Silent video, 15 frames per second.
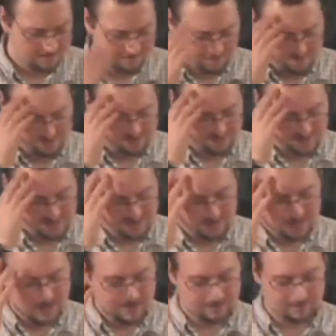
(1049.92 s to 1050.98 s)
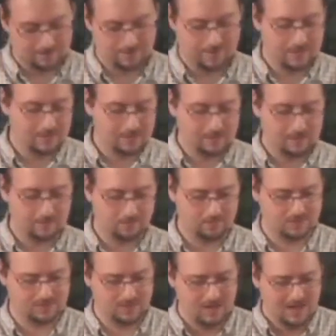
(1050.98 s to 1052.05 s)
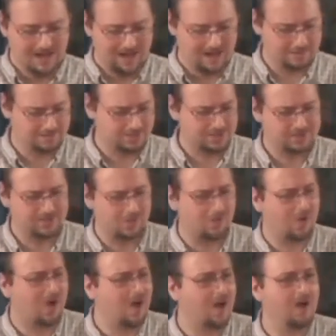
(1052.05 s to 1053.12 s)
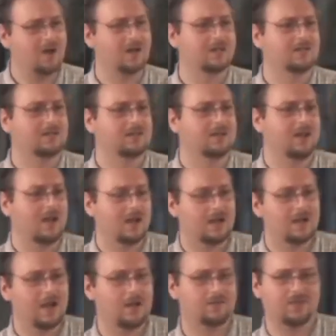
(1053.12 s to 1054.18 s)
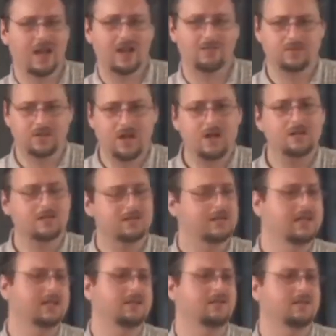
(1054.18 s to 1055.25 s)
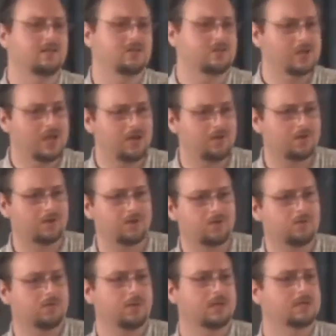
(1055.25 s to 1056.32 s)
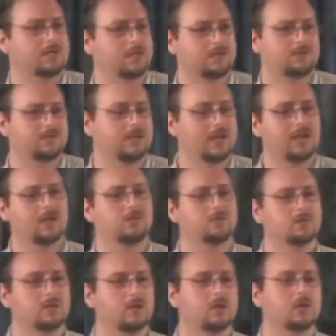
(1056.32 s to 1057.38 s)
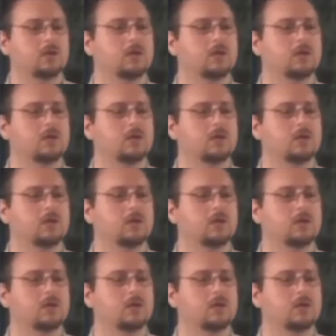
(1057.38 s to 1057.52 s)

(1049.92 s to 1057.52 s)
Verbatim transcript: And the first thing that I could think of was, I'm so hot. I, I've, I've got to get in the shower to cool myself down.